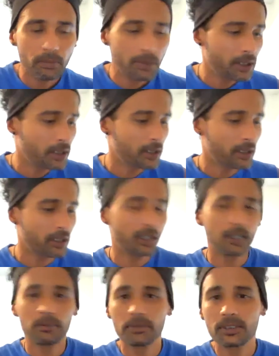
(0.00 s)
but
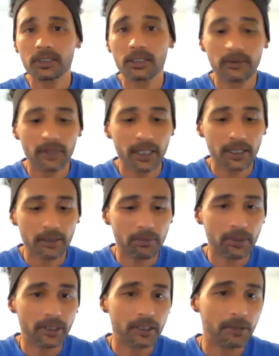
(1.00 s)
let me see if I can
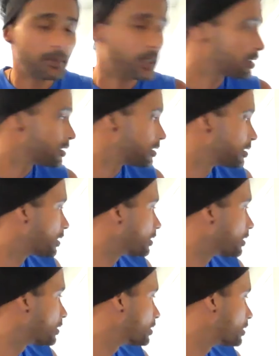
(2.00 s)
bring him back in. I
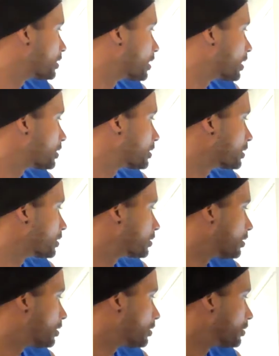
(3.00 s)
think he got kicked
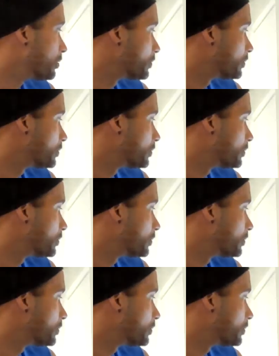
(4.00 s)
off.